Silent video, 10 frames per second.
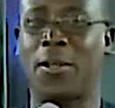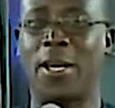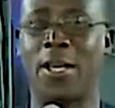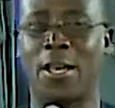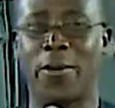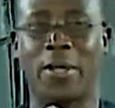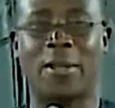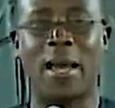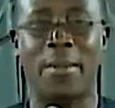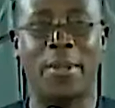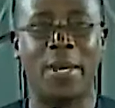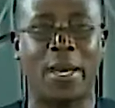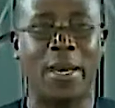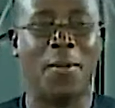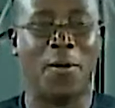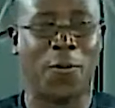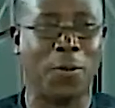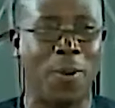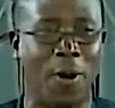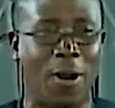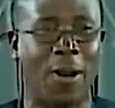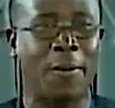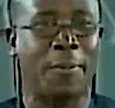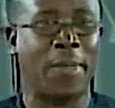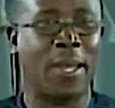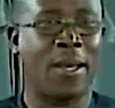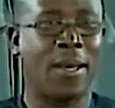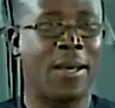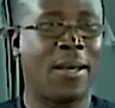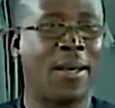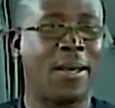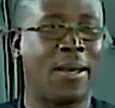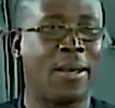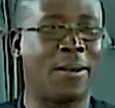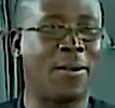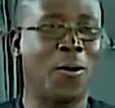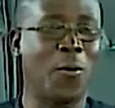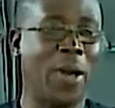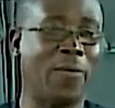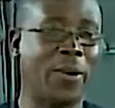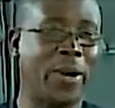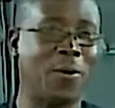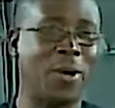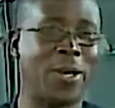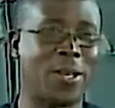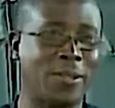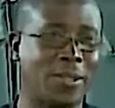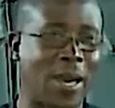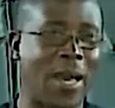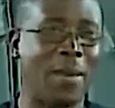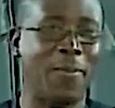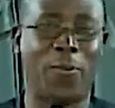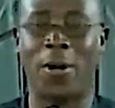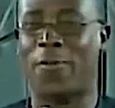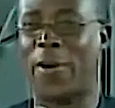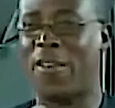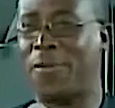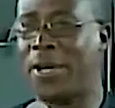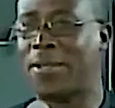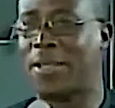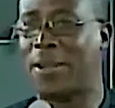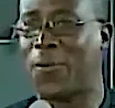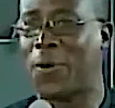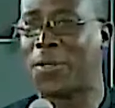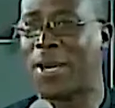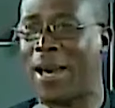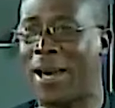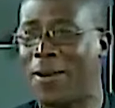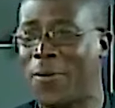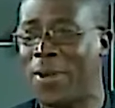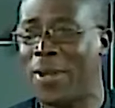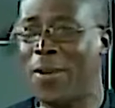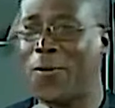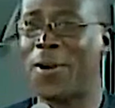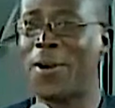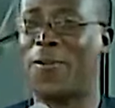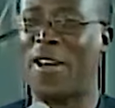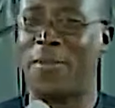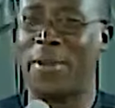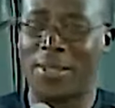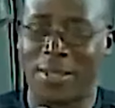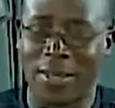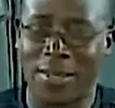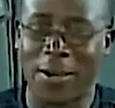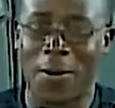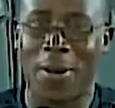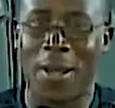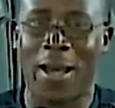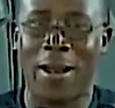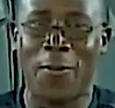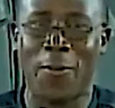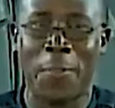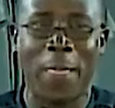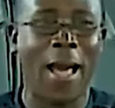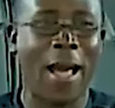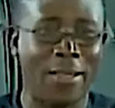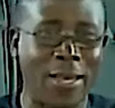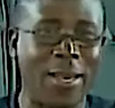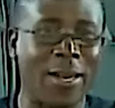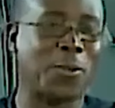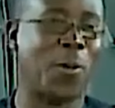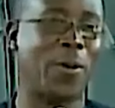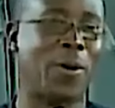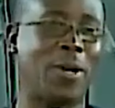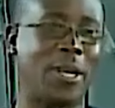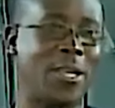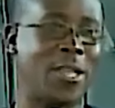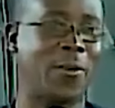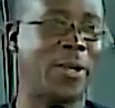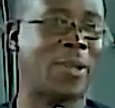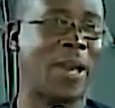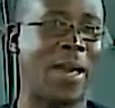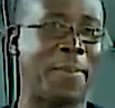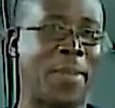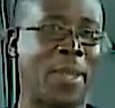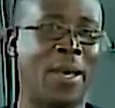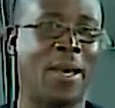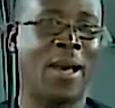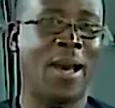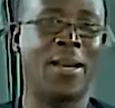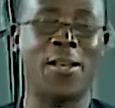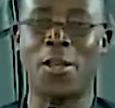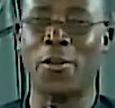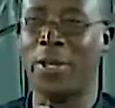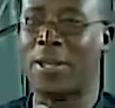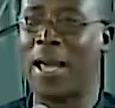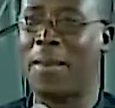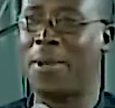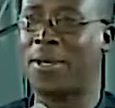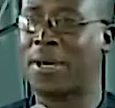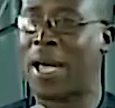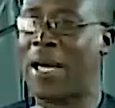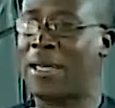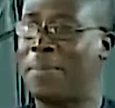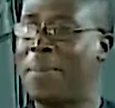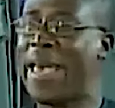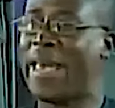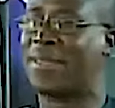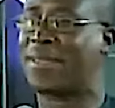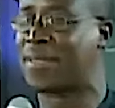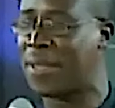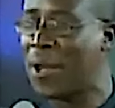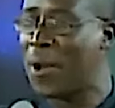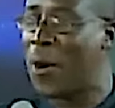to the injury time in the game of football. You know, we have the regulation time, 45 minutes in the first half, 45 minutes in the second half, and then there is what we call the injury time. And the injury time is at the behest